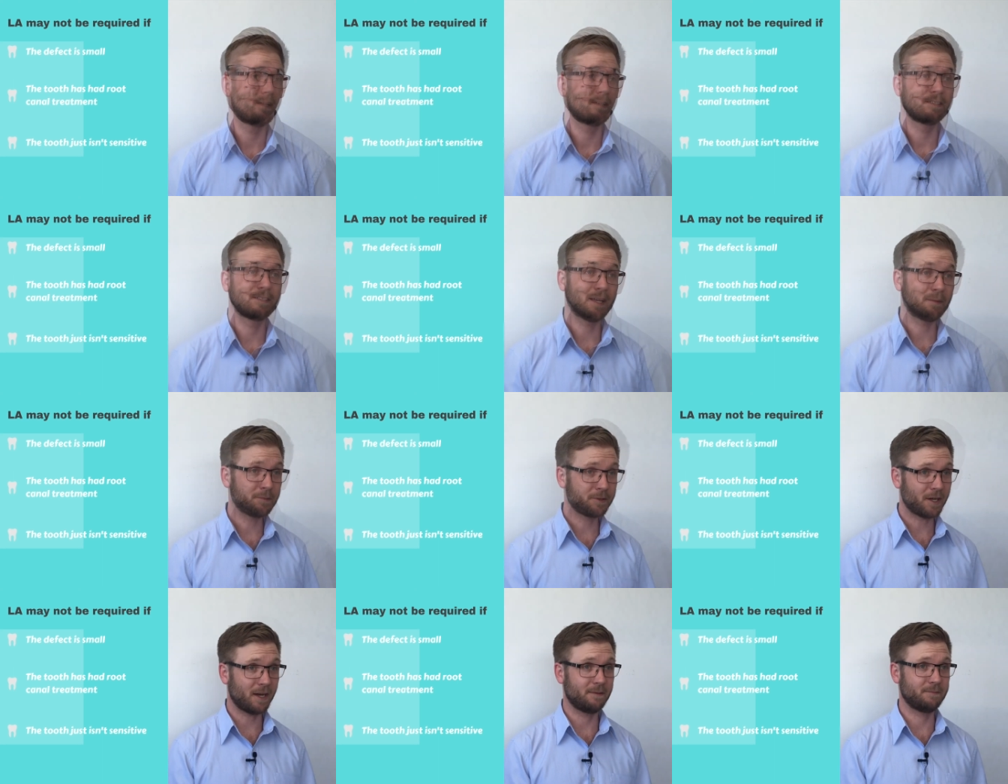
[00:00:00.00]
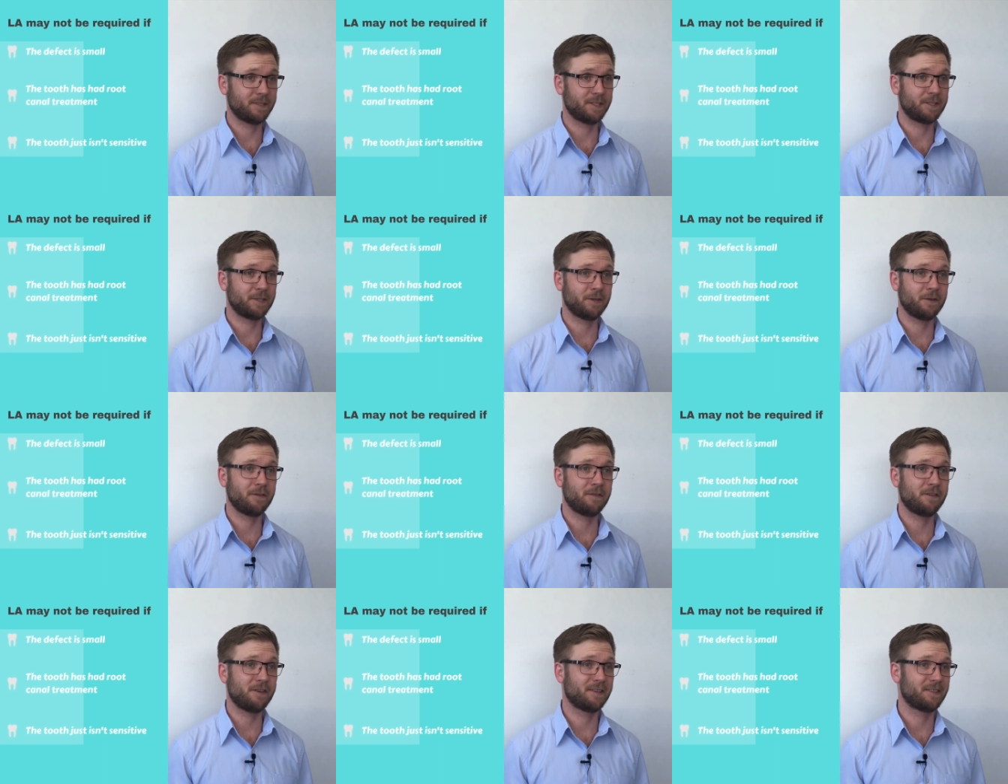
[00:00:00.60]
Sometimes a
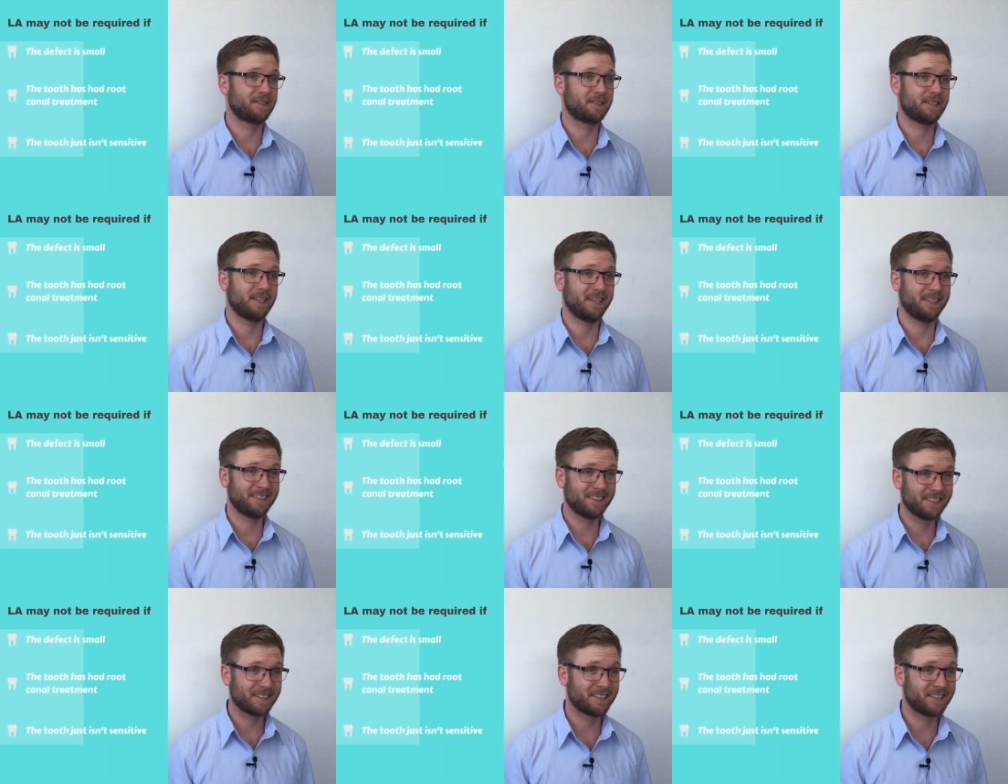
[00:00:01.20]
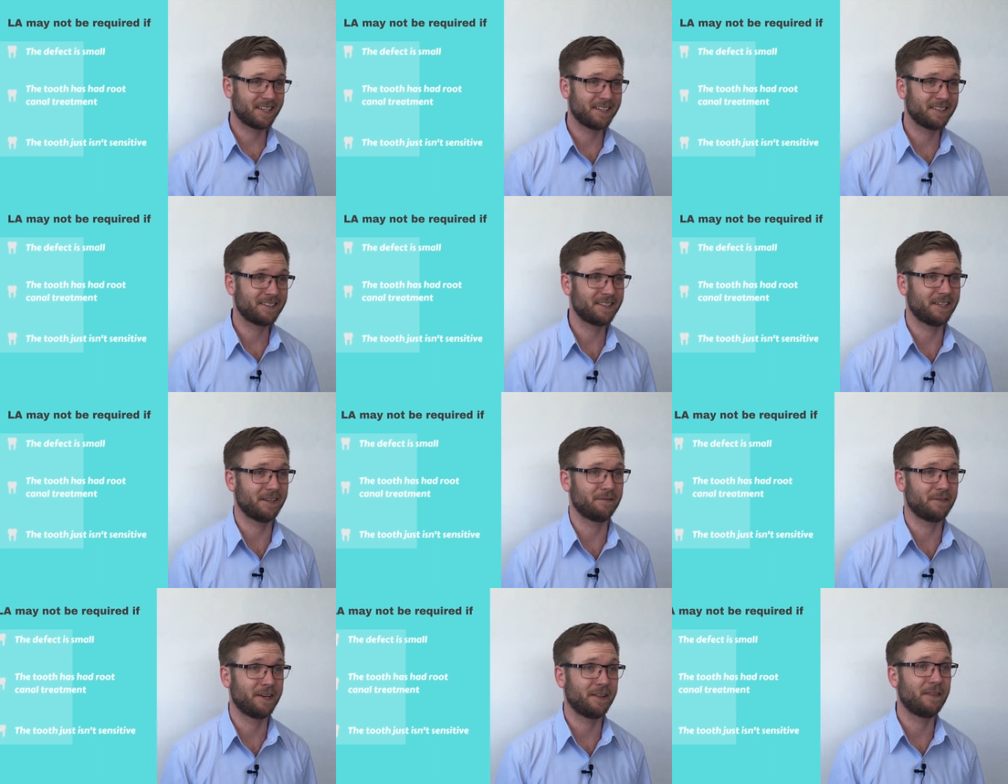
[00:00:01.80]
tooth just isn't
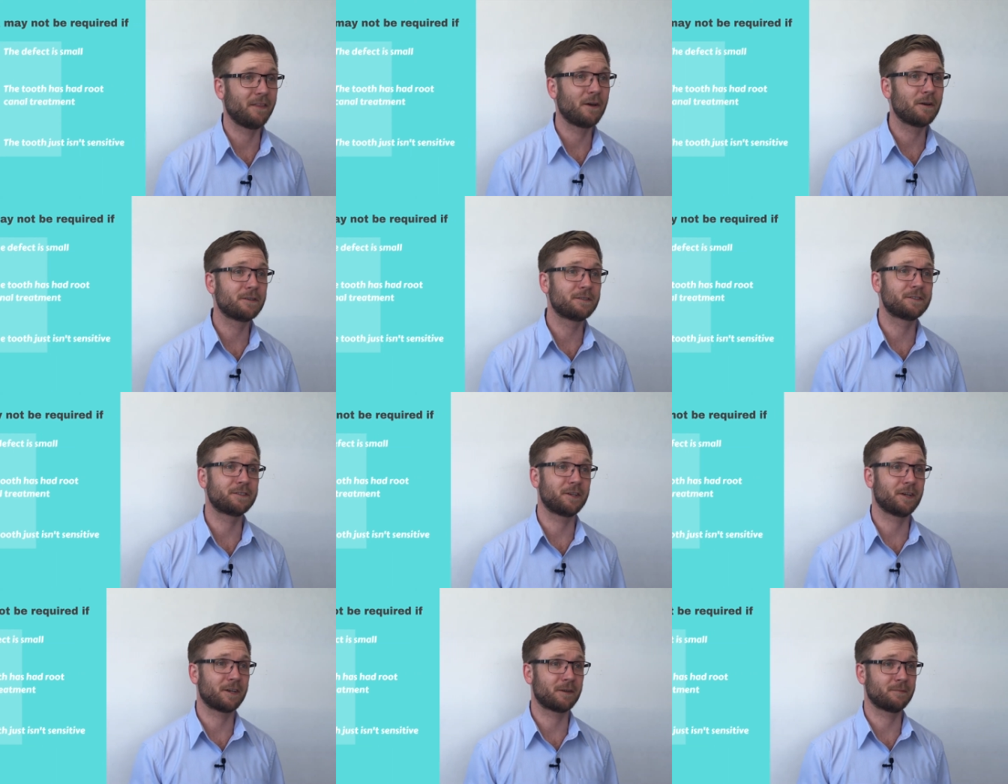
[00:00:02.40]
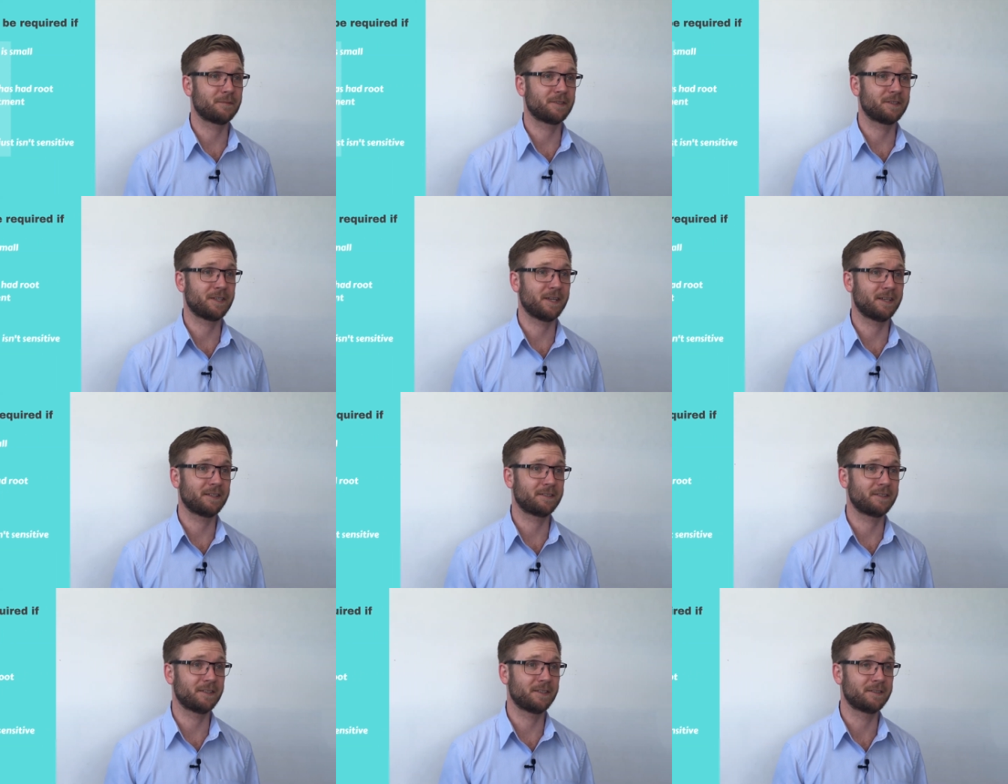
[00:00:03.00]
sensitive, and in those
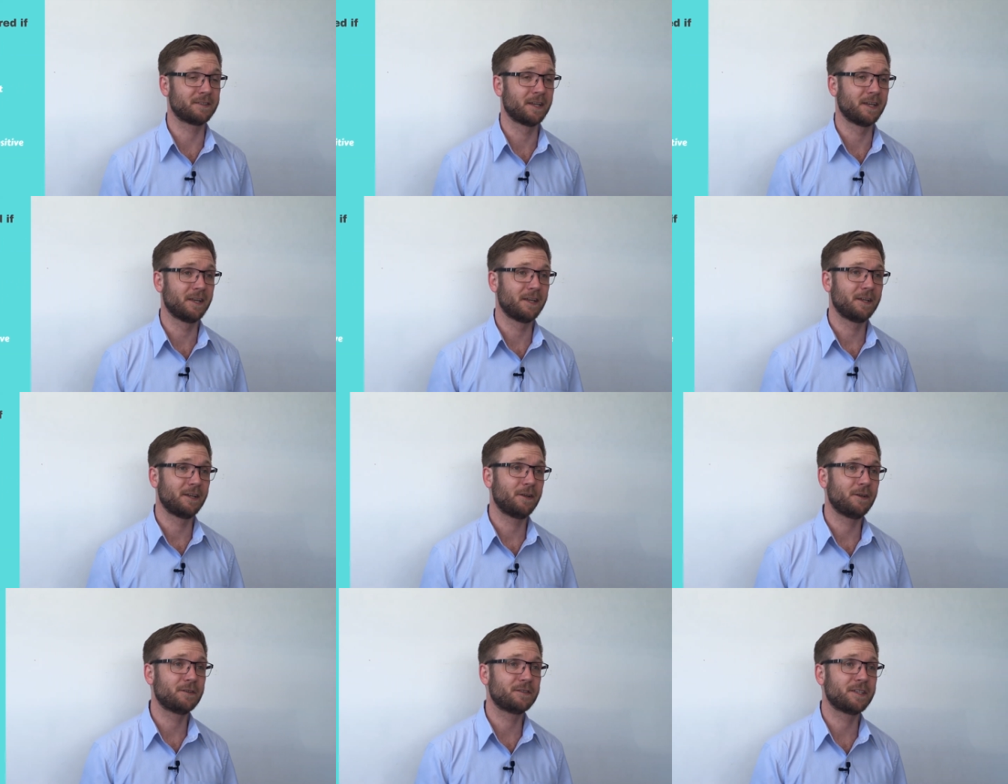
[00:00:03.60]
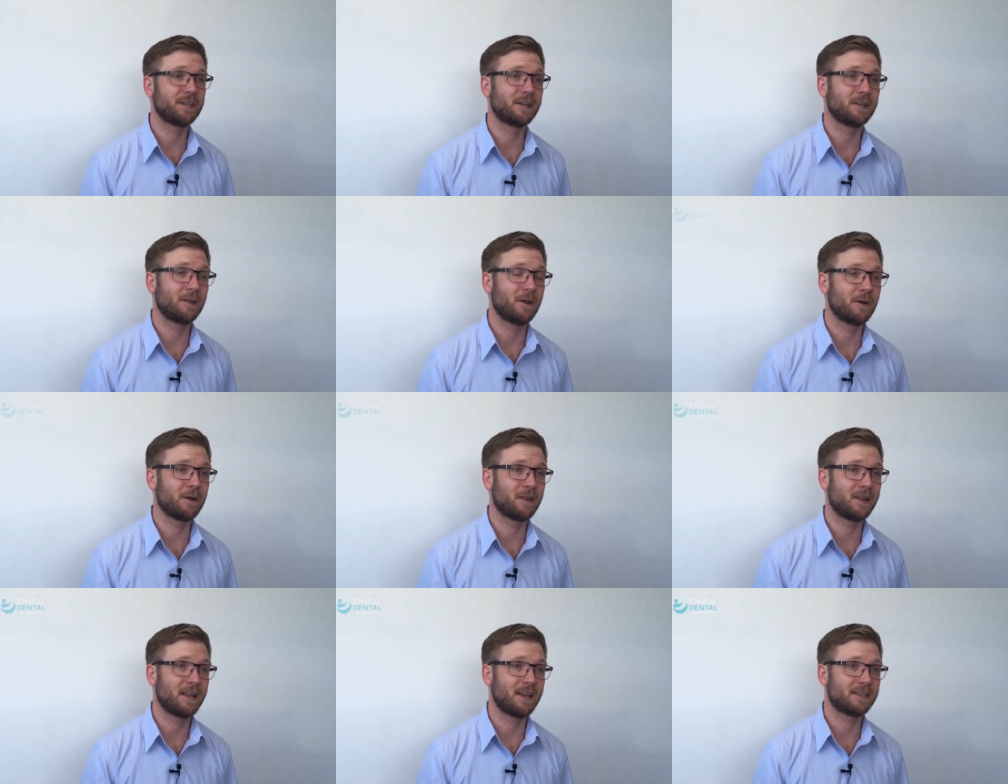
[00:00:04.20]
circumstances, using a
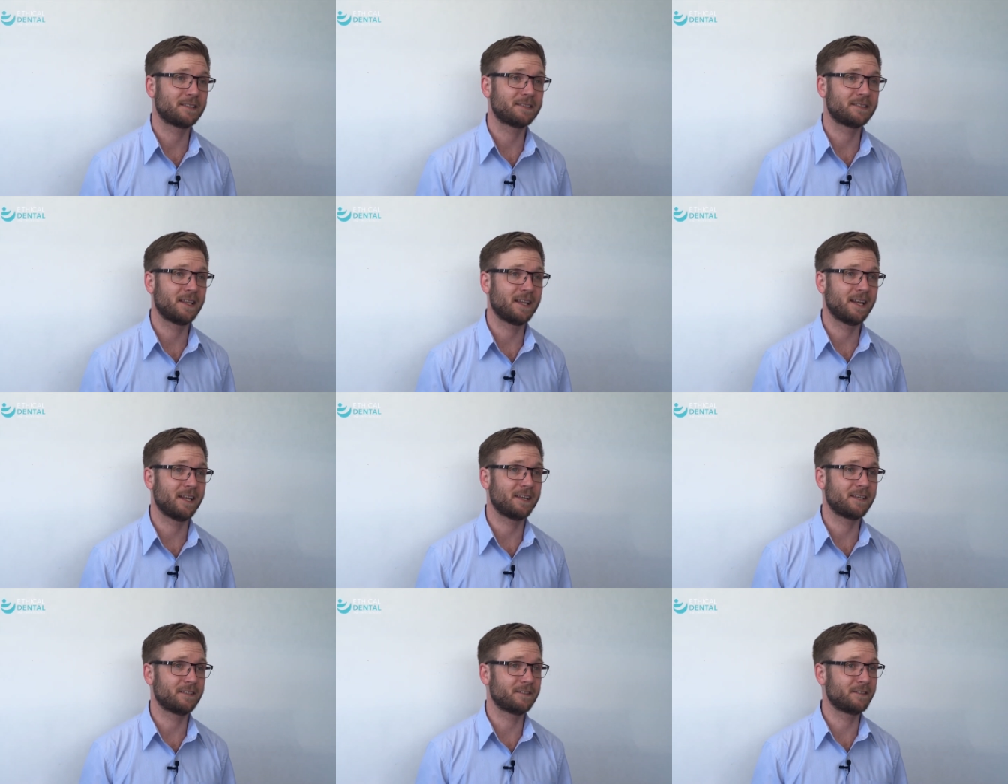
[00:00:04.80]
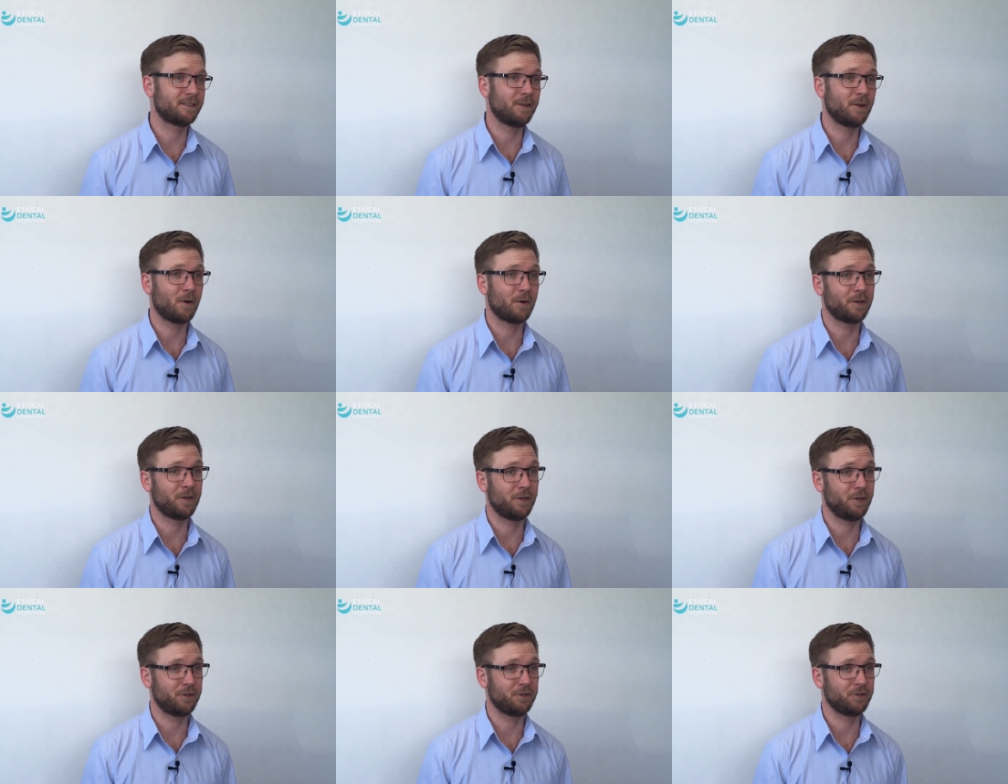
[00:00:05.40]
local anesthetic is not
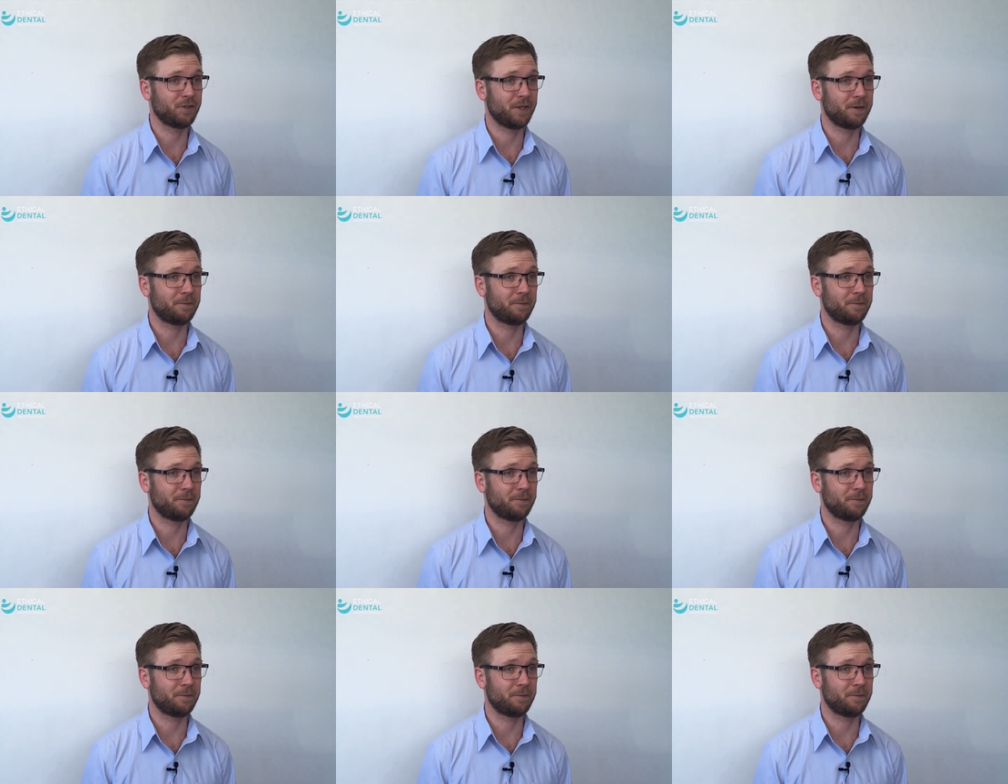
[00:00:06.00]
usually